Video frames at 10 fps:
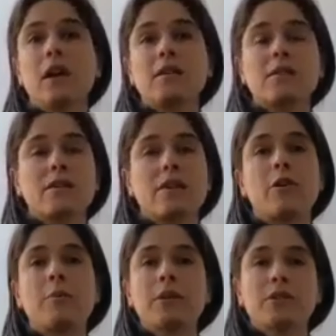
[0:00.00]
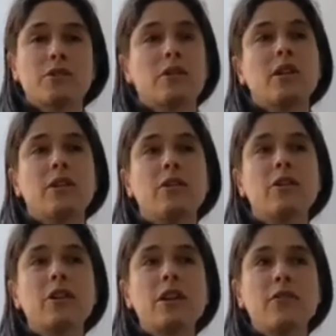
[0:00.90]
therapist or
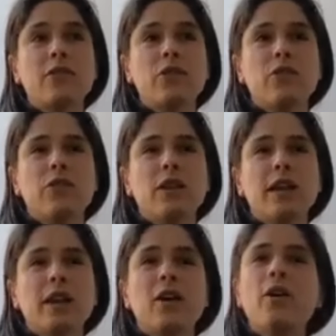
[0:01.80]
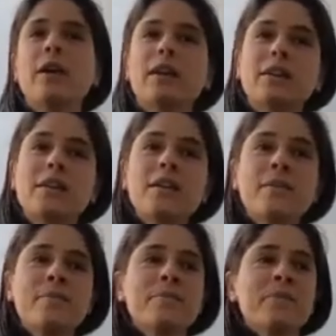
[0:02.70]
healer, if you feel like, oh, I can
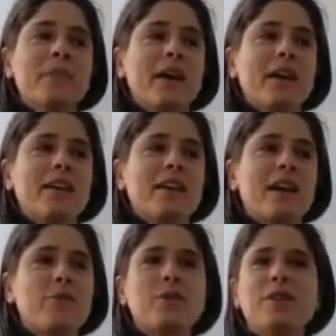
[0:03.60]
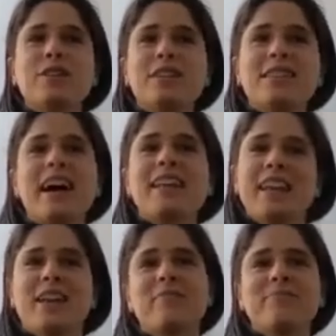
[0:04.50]
I really need that,
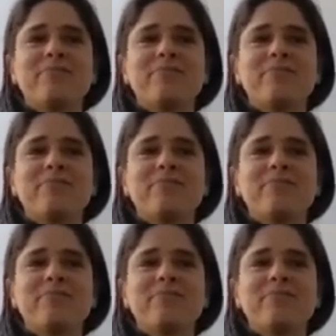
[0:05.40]
like